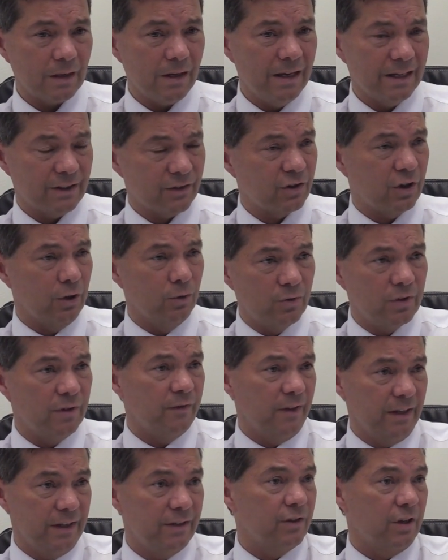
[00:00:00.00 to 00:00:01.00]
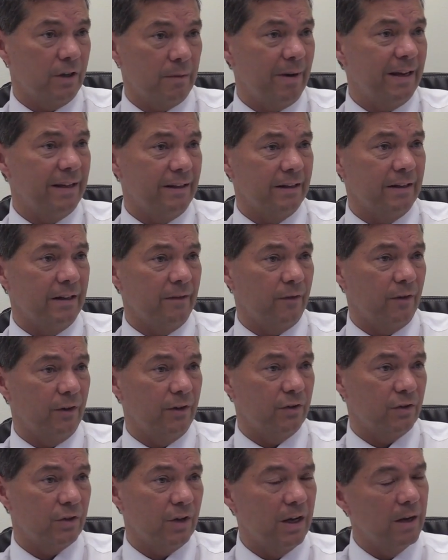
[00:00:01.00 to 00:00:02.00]
exclusively is going to make the
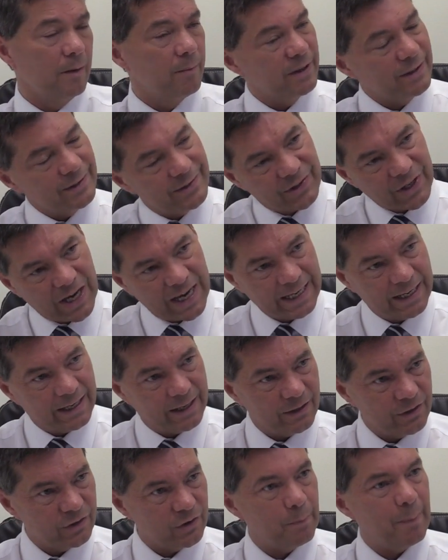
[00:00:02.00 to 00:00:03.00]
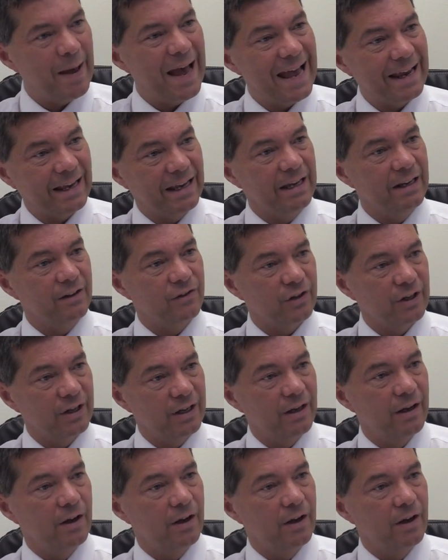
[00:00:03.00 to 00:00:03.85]
difference, but taken as a package